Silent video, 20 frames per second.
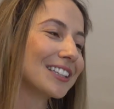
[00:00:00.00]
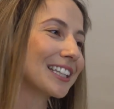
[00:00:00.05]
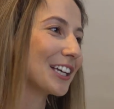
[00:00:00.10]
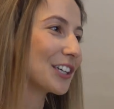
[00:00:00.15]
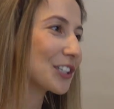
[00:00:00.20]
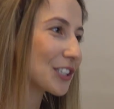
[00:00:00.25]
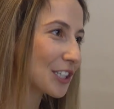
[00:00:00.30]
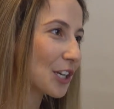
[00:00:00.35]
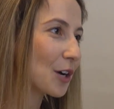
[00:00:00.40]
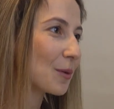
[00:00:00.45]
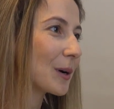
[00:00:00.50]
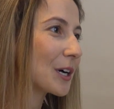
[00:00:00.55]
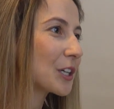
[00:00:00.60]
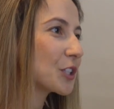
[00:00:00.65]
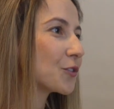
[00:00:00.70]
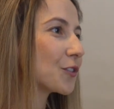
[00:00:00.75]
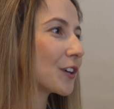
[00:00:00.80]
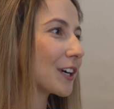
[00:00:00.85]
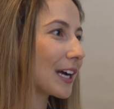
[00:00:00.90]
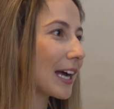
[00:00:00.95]
Thank you so
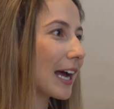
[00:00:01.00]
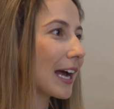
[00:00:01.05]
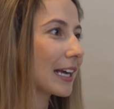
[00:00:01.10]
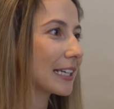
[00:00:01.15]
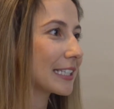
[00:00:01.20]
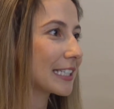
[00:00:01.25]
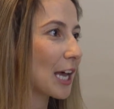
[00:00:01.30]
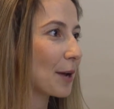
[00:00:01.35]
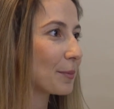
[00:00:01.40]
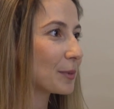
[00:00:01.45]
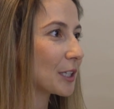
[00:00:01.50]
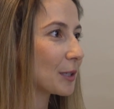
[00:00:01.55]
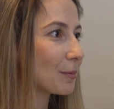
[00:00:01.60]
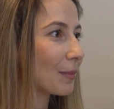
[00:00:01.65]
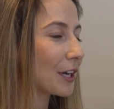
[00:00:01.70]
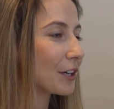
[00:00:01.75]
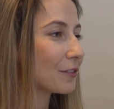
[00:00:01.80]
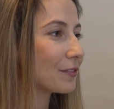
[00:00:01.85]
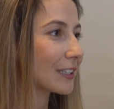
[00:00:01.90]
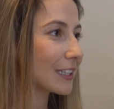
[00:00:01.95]
much for accepting
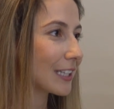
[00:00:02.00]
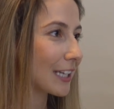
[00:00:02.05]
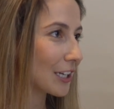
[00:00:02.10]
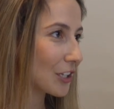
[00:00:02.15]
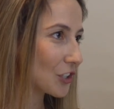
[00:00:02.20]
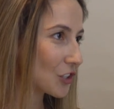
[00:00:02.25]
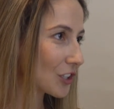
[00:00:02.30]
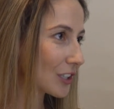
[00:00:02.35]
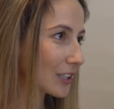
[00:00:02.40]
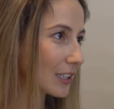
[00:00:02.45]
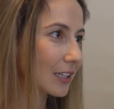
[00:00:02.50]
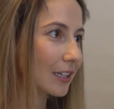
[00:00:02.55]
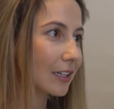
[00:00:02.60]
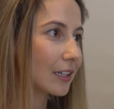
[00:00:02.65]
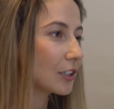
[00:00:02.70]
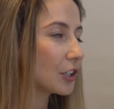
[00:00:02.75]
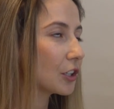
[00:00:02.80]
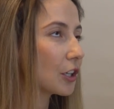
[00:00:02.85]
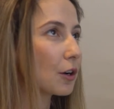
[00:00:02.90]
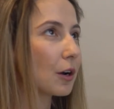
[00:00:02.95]
my invitation.
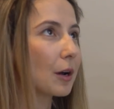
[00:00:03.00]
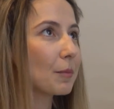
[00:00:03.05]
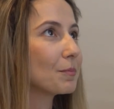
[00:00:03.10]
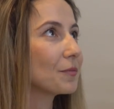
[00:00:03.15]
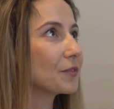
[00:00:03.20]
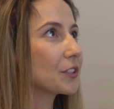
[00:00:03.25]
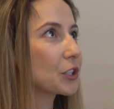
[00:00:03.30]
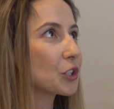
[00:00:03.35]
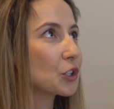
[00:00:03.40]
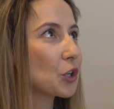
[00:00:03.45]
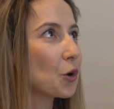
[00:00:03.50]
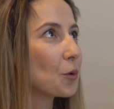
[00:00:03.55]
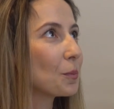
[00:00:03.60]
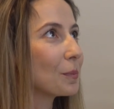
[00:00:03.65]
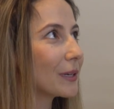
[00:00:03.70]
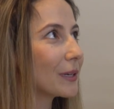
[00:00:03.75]
I'm so